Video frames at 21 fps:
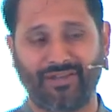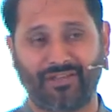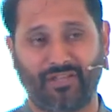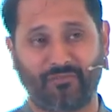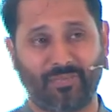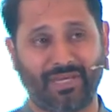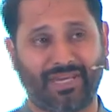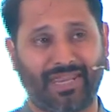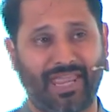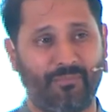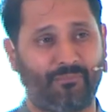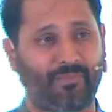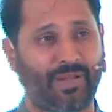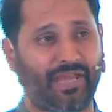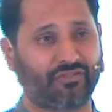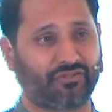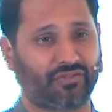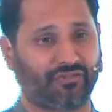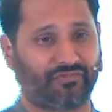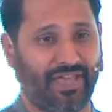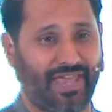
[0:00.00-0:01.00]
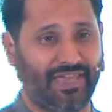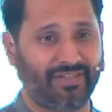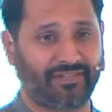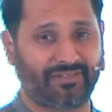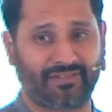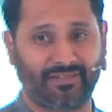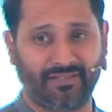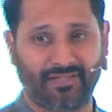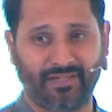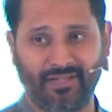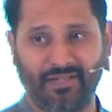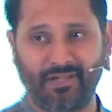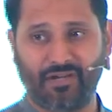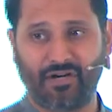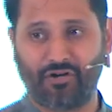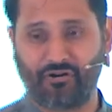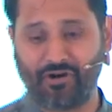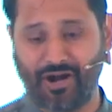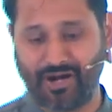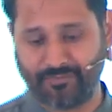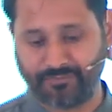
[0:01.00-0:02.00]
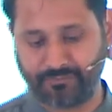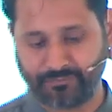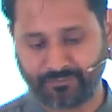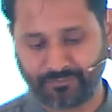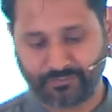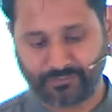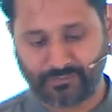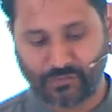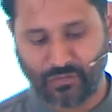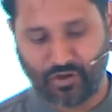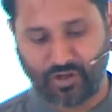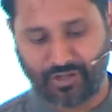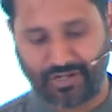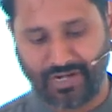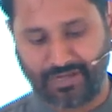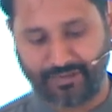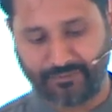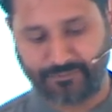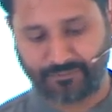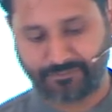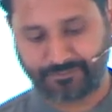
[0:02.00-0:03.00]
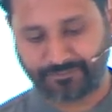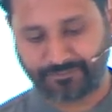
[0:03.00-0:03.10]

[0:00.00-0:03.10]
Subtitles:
There have been campaigns of hate run online.